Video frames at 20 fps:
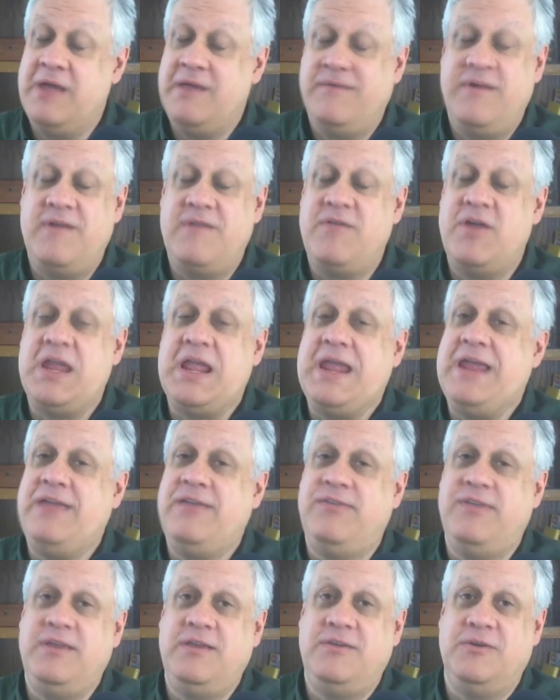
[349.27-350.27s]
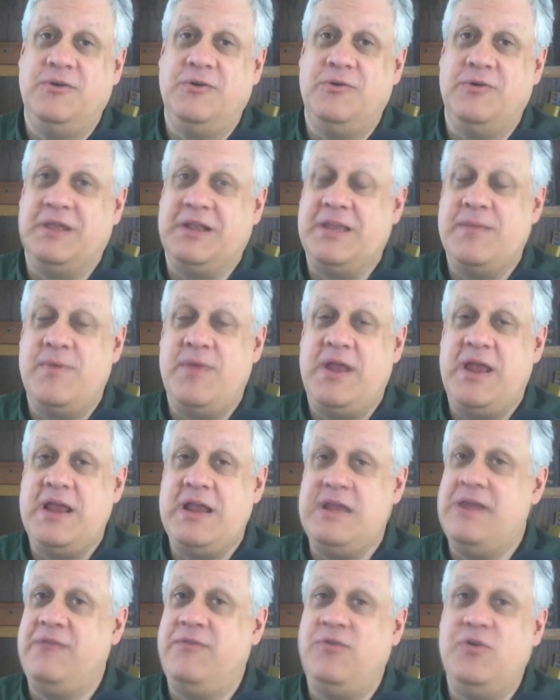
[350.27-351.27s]
Very easy to
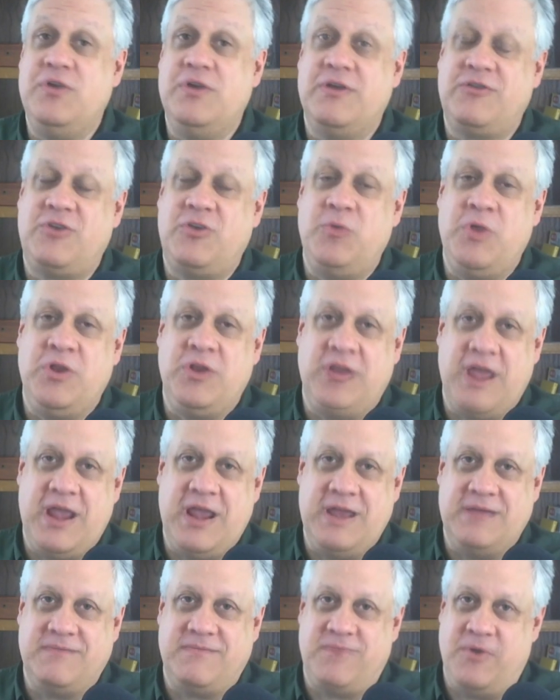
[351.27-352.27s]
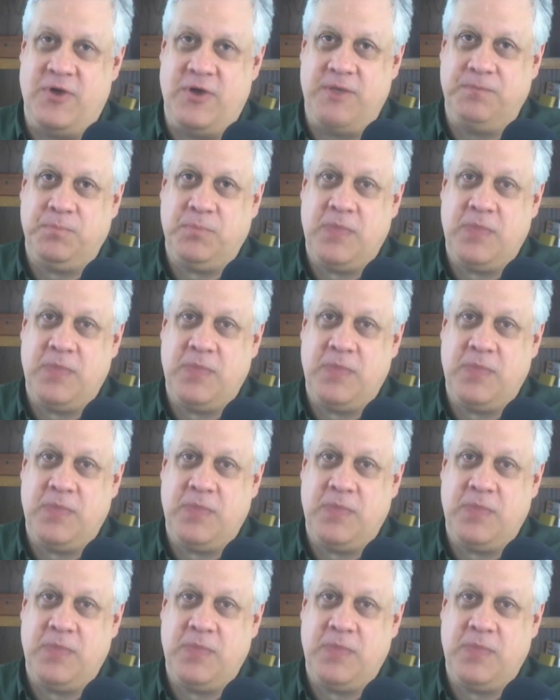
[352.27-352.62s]
eliminate if you just communicate up front.